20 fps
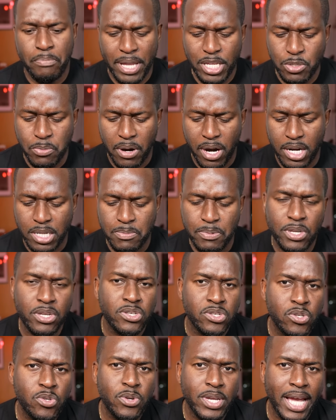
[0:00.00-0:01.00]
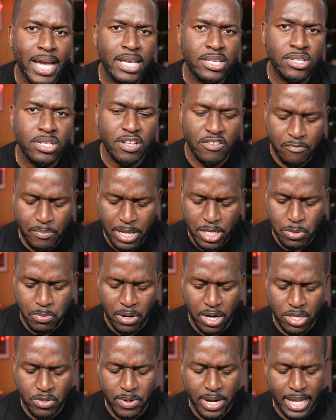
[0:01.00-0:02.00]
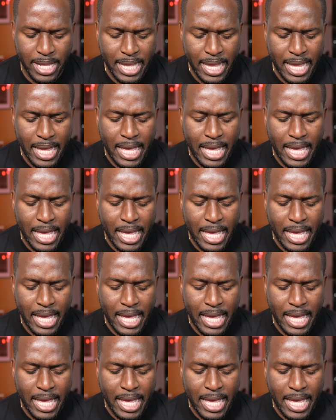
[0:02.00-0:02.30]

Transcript: benchmarks, because you guys love benchmarks, right?